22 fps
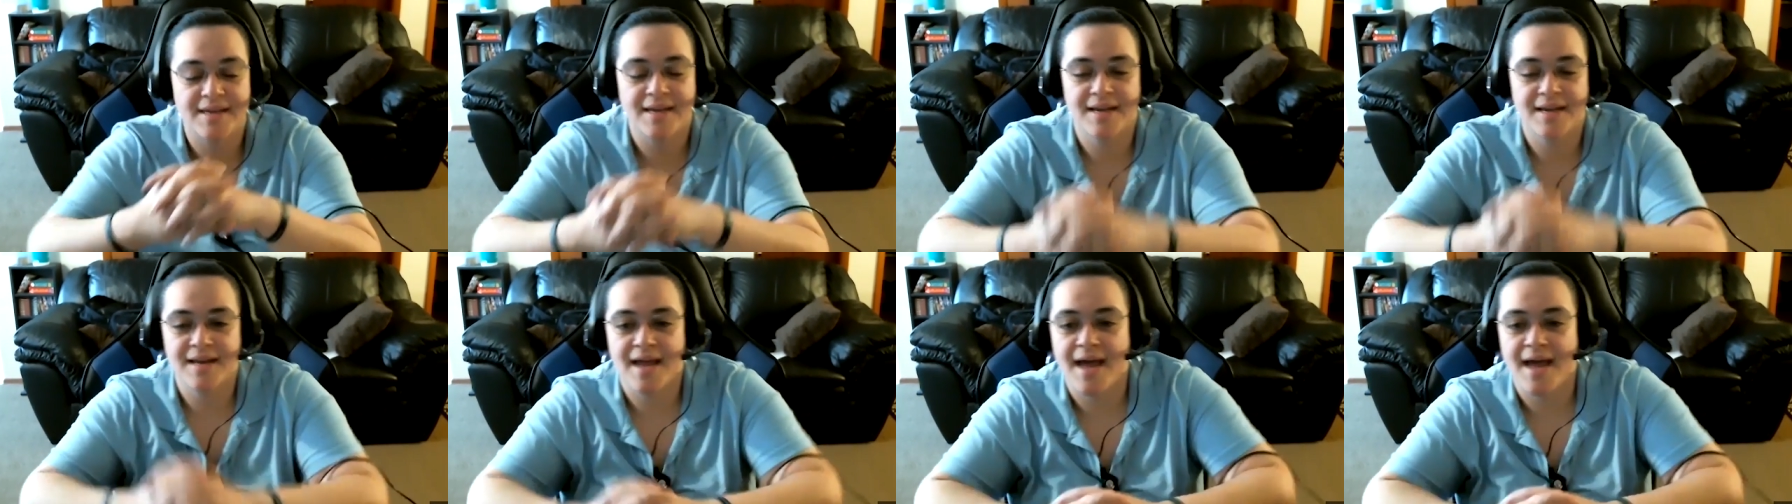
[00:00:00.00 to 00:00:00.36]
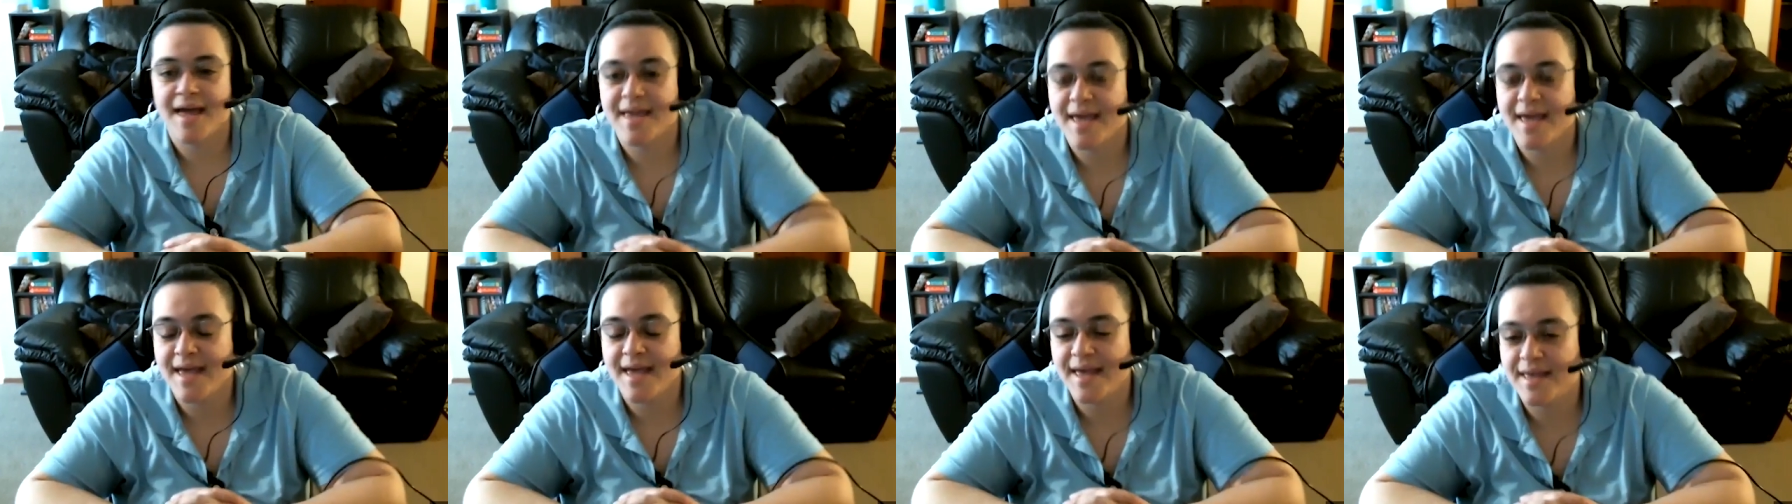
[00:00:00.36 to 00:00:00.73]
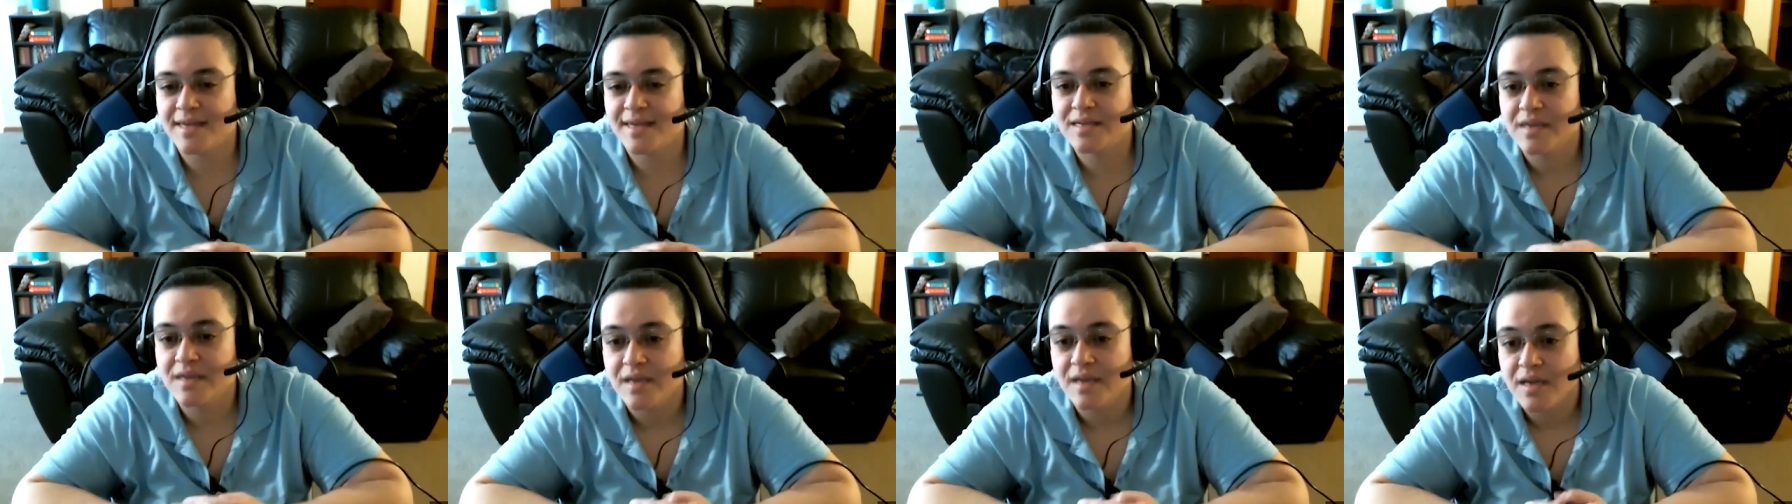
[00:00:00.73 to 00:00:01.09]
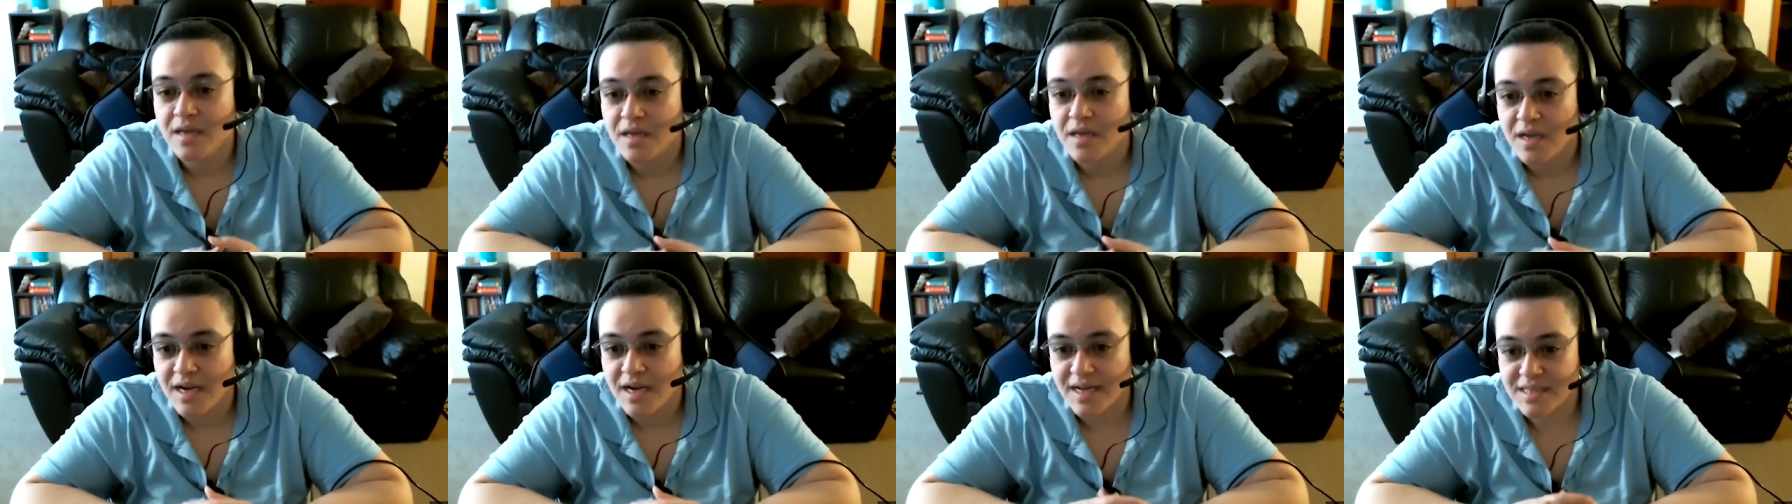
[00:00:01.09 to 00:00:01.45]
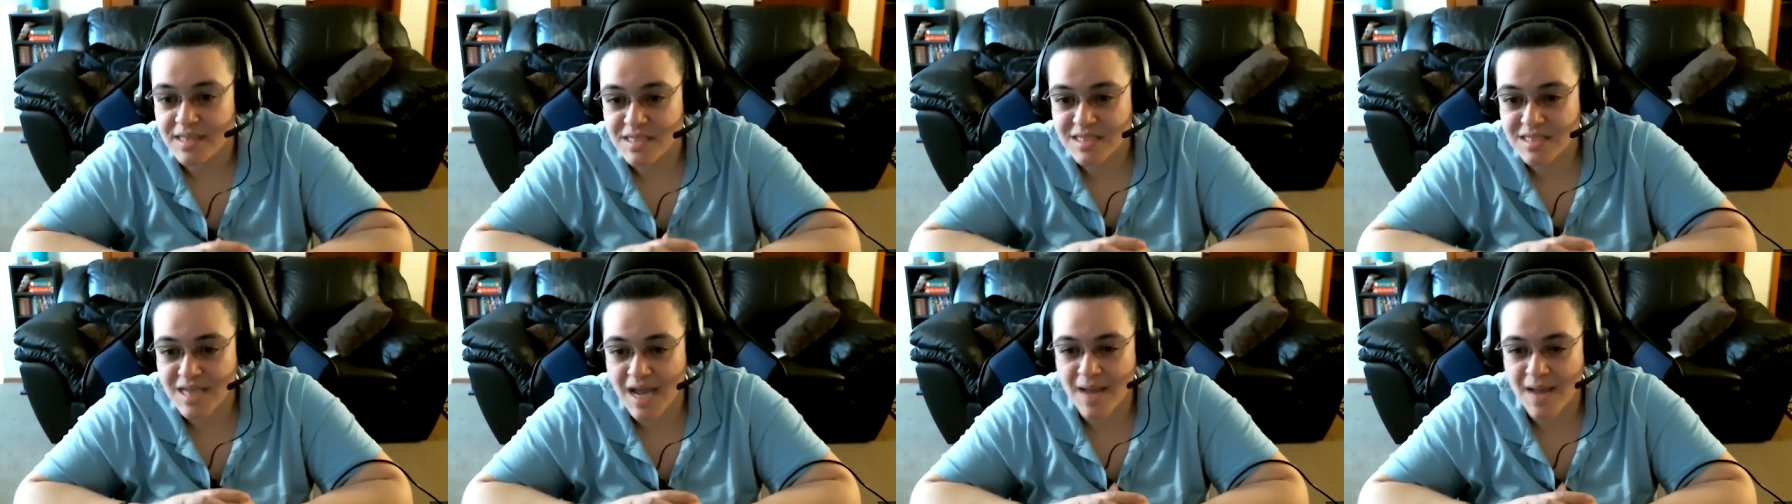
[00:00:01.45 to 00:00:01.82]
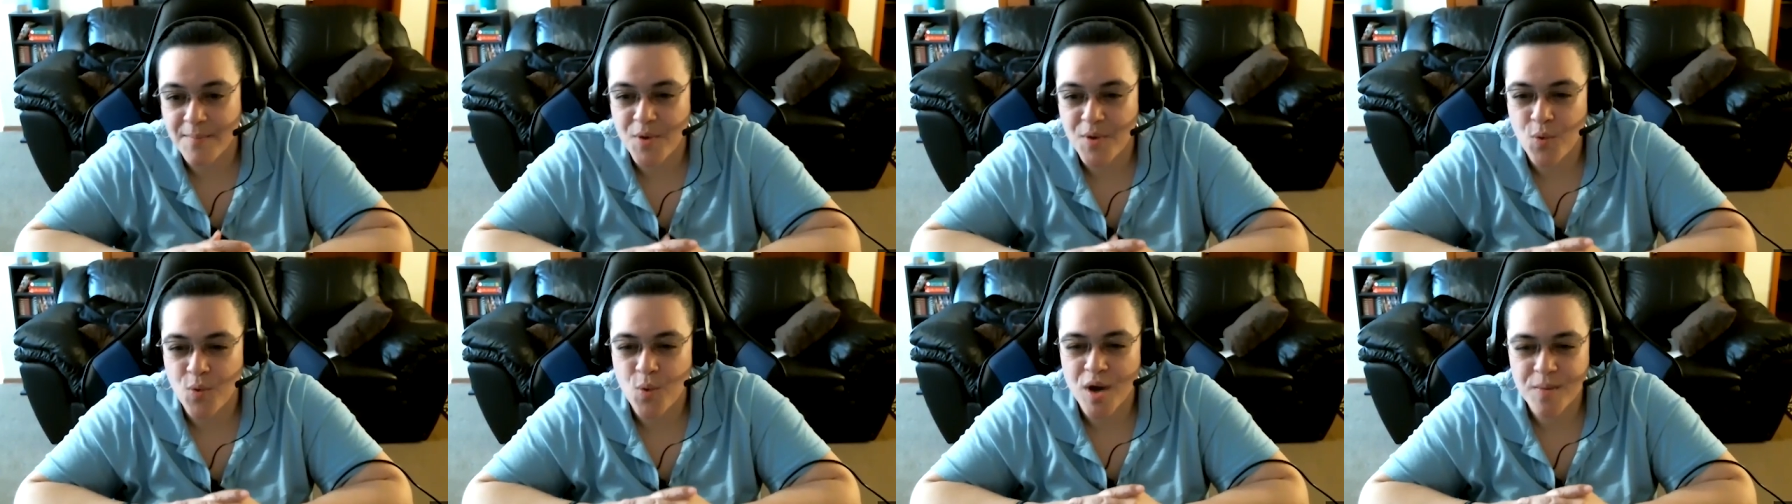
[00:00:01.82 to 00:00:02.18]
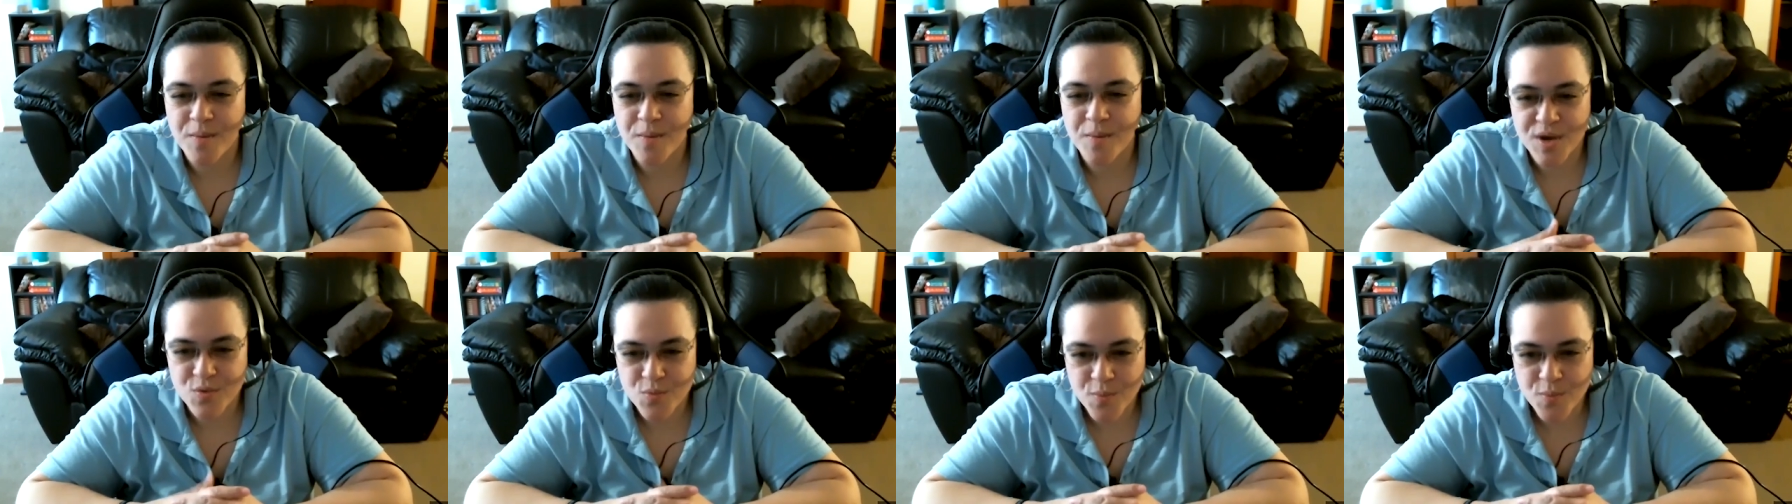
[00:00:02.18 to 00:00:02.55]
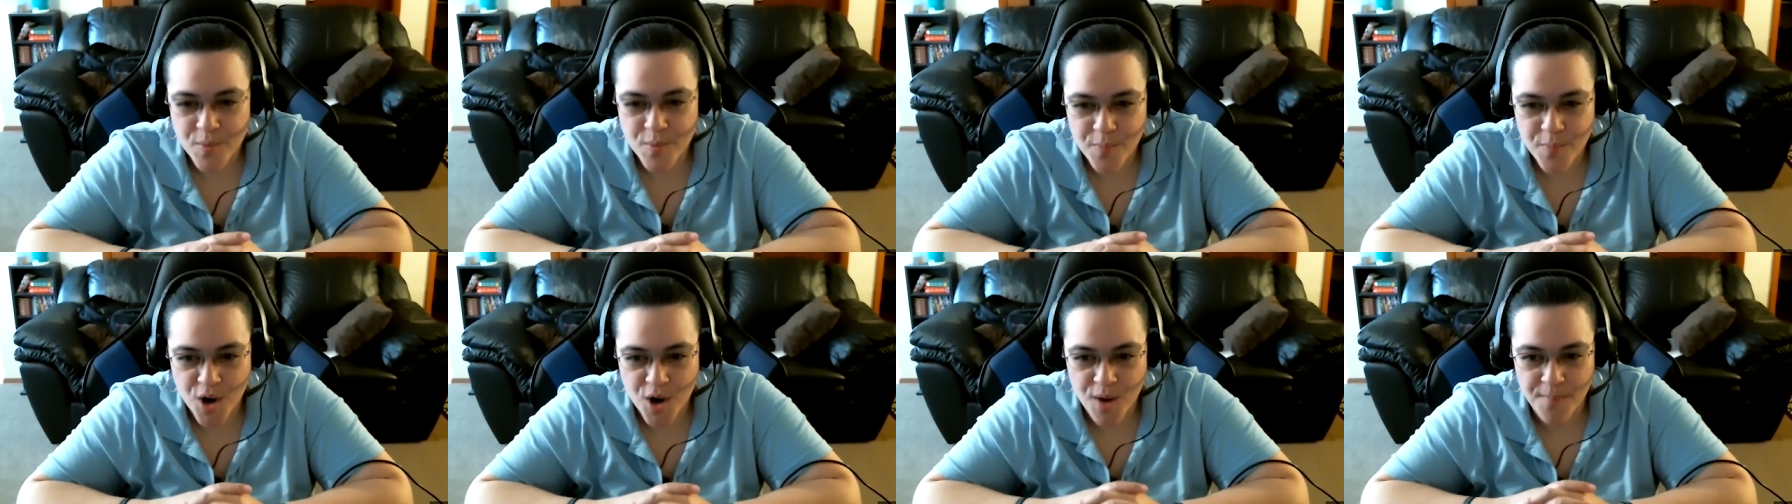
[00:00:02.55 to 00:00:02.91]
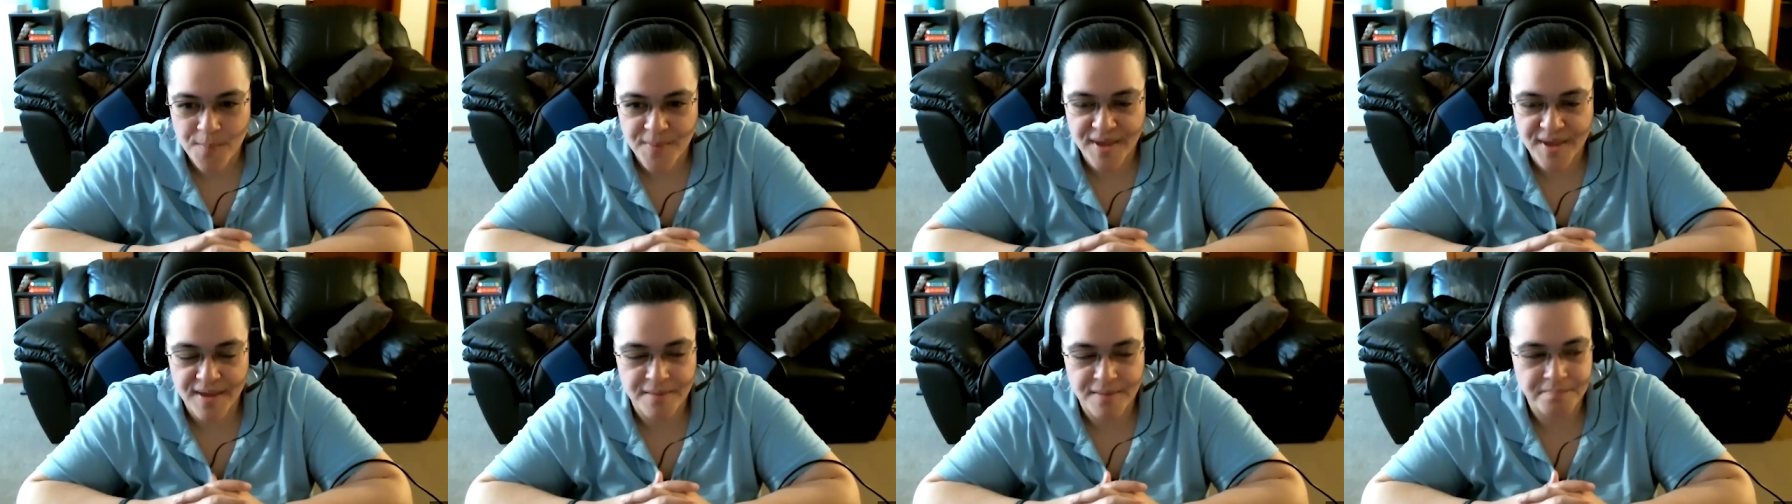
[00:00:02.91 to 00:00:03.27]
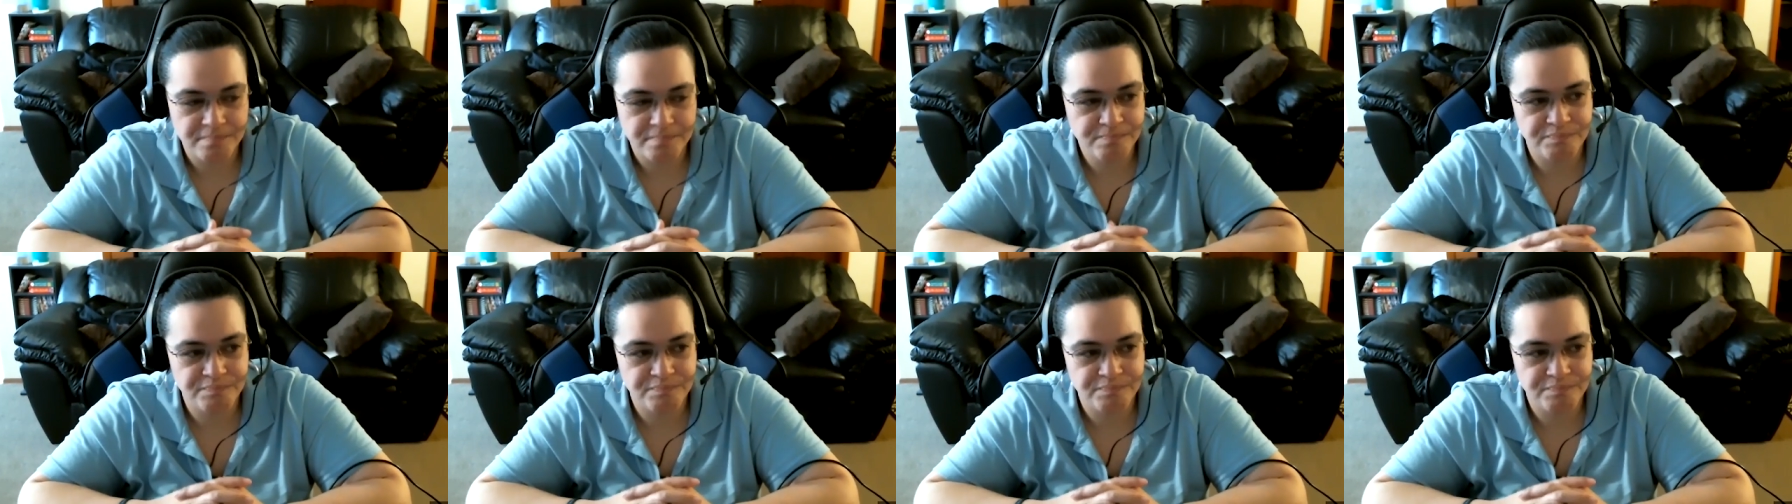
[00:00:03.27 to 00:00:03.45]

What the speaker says: And I had at the time a one bedroom apartment,